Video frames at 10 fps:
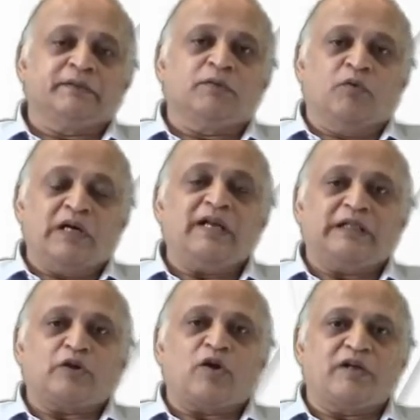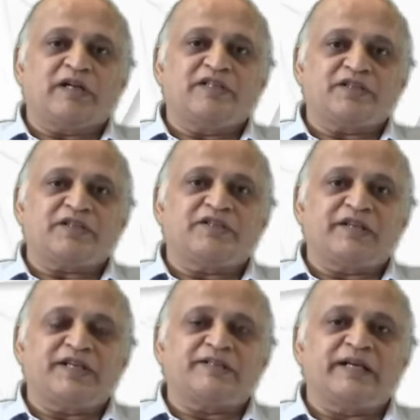World Health Organization
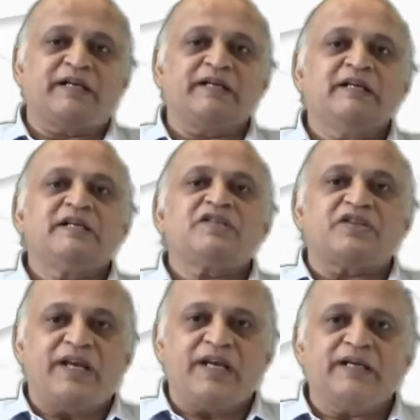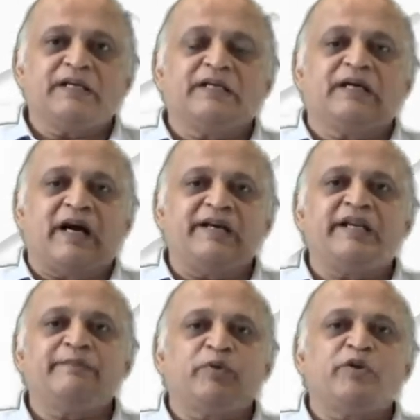says that staying in a
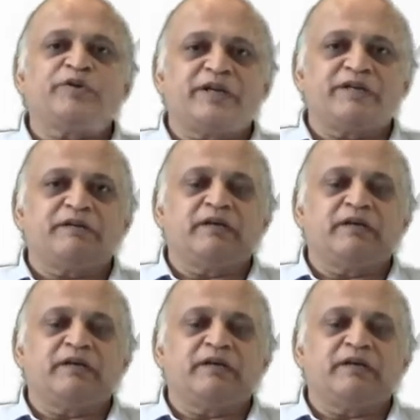highly polluted